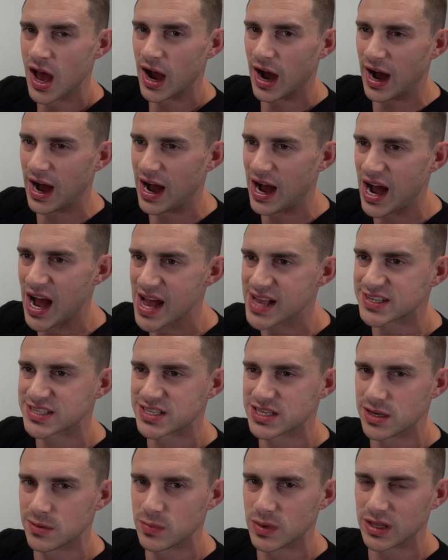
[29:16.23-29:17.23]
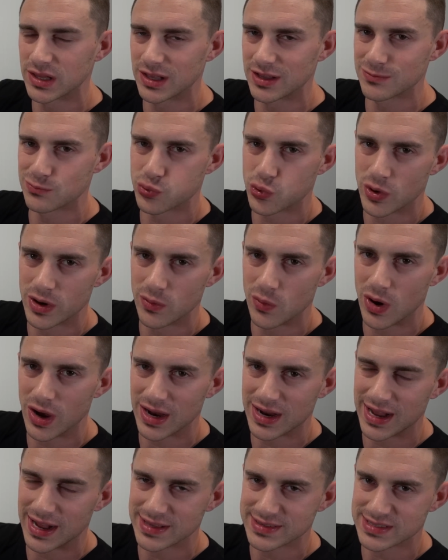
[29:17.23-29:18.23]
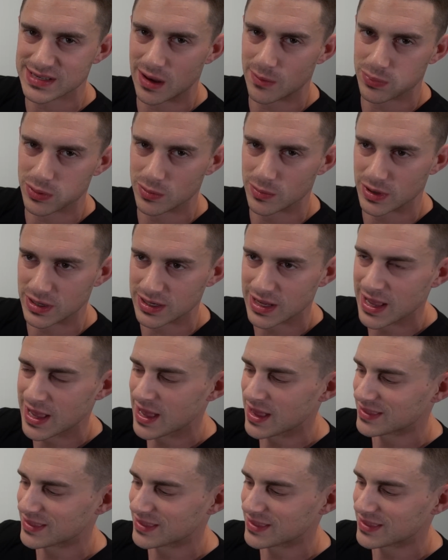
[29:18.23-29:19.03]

high stimulant pre-workout supplement